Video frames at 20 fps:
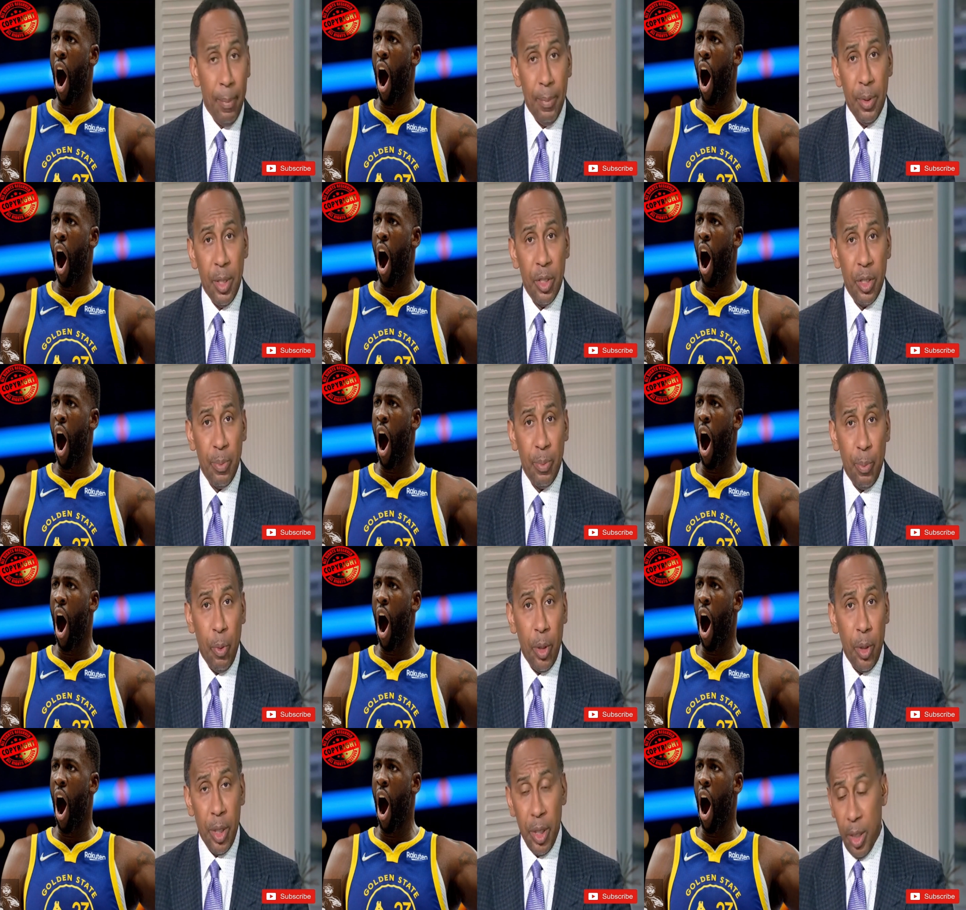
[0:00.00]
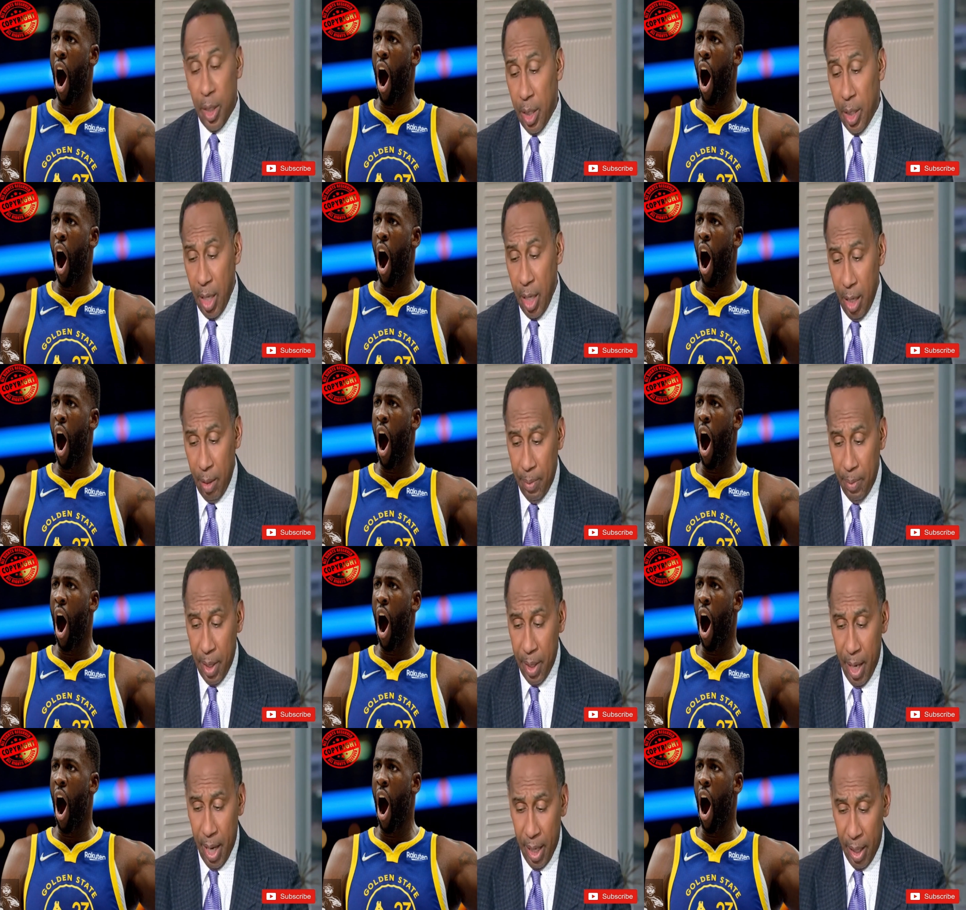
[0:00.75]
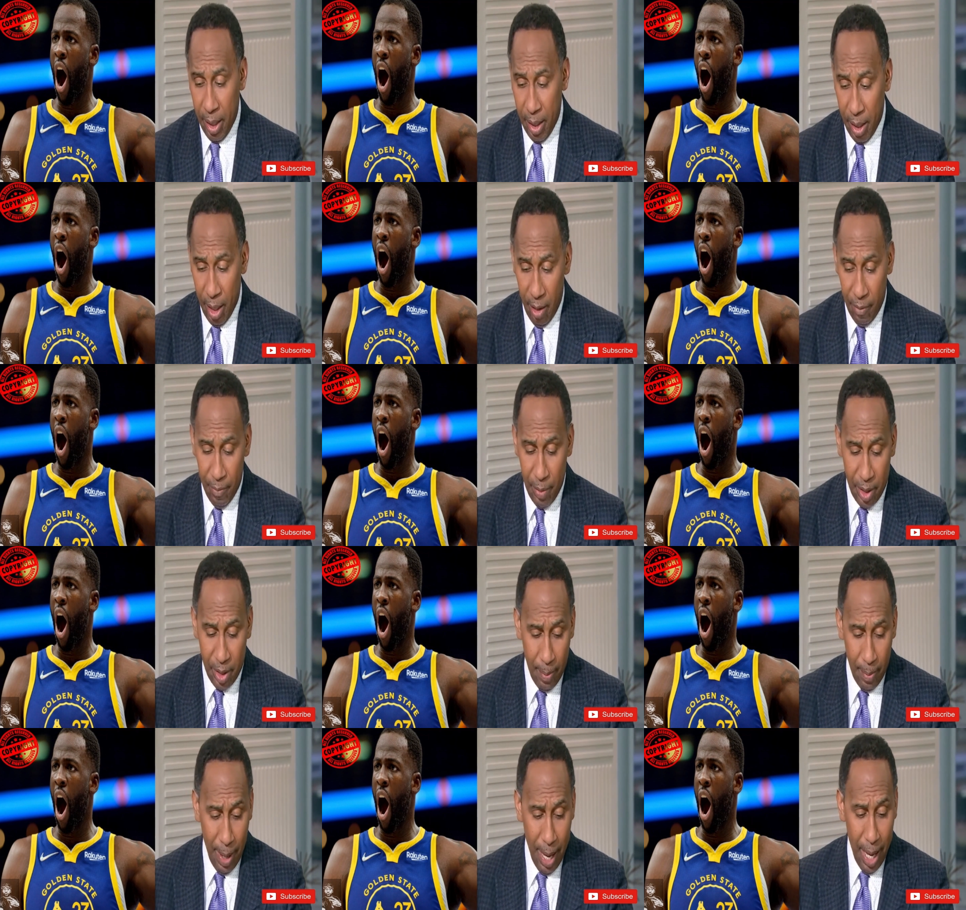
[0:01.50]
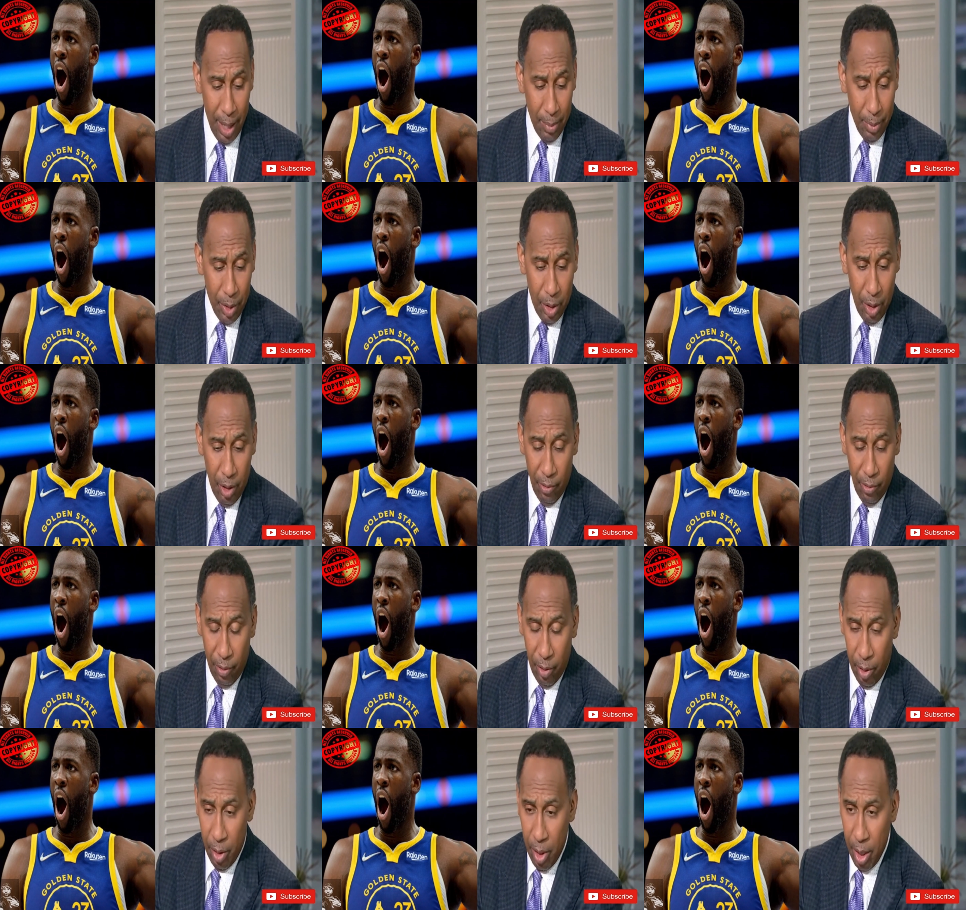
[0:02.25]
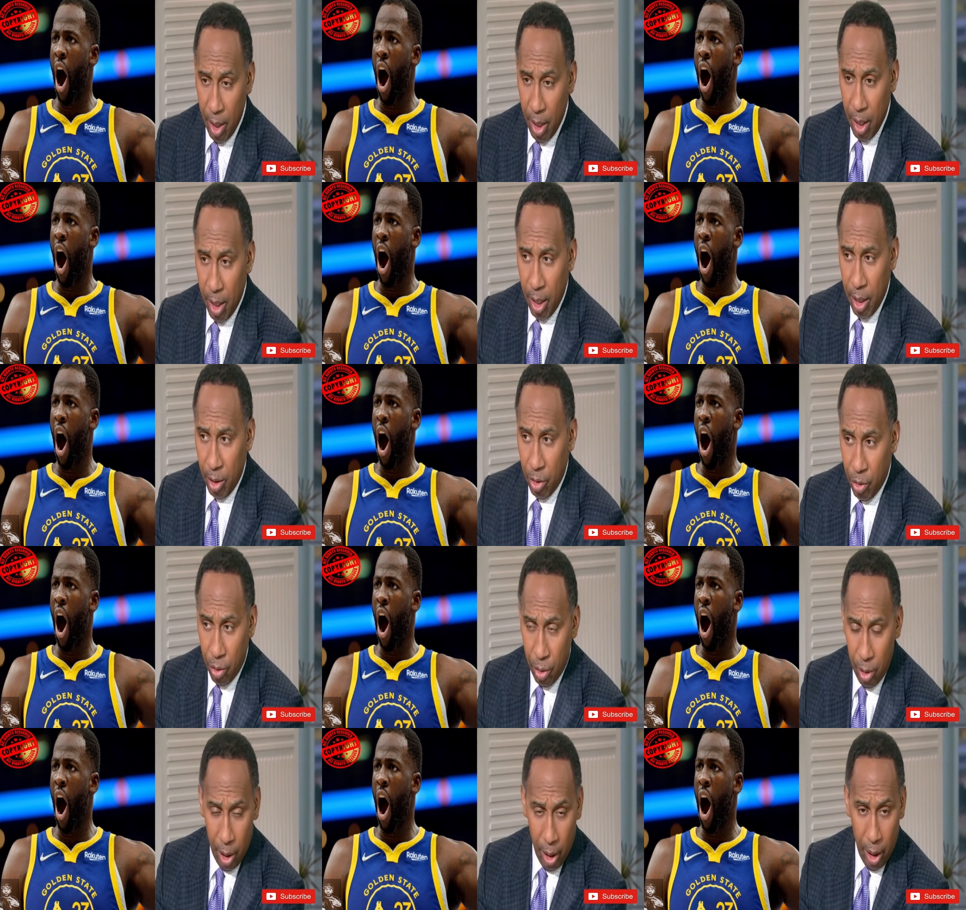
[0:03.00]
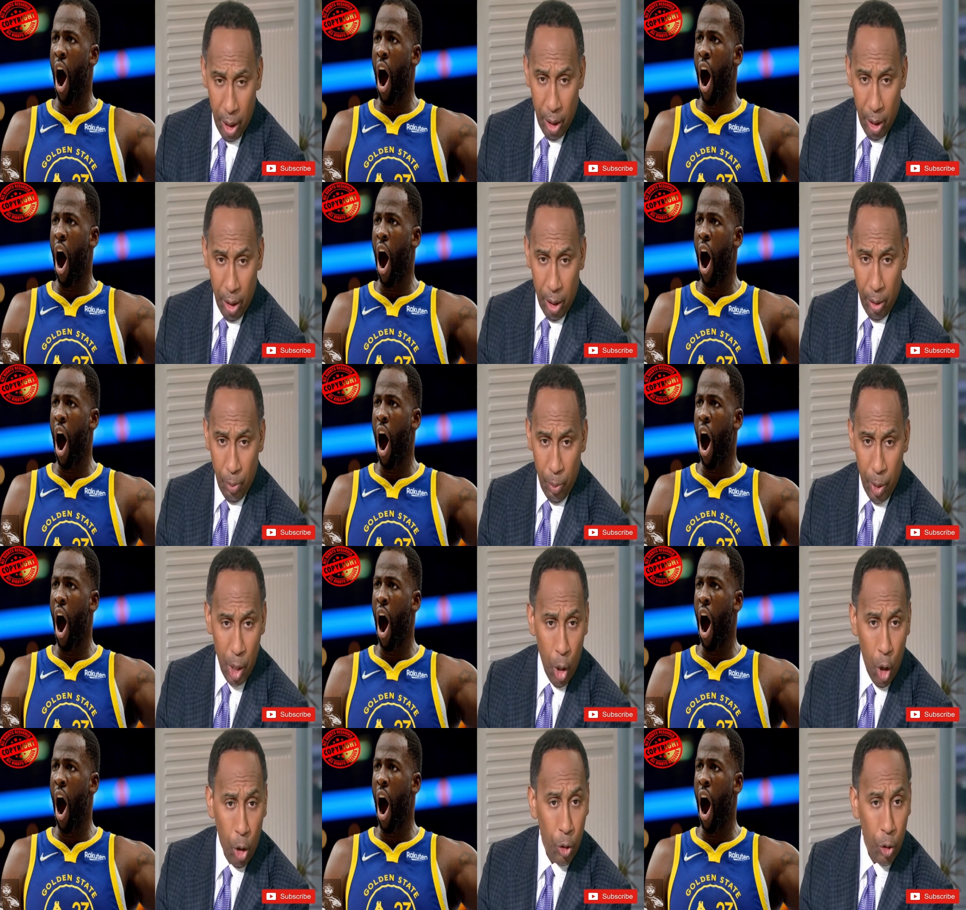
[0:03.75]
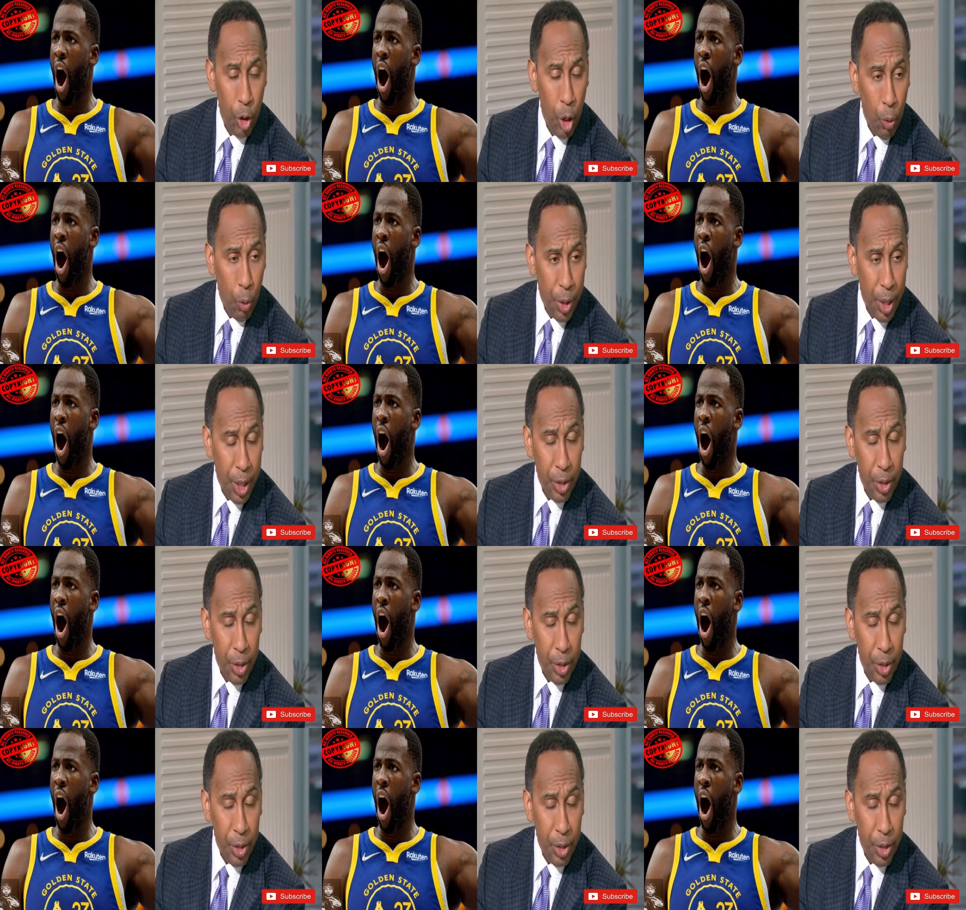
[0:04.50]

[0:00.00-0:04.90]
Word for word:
Speaker 1: I'm disappointed in the NBA. Love me some Adam Silver. Uh, we all know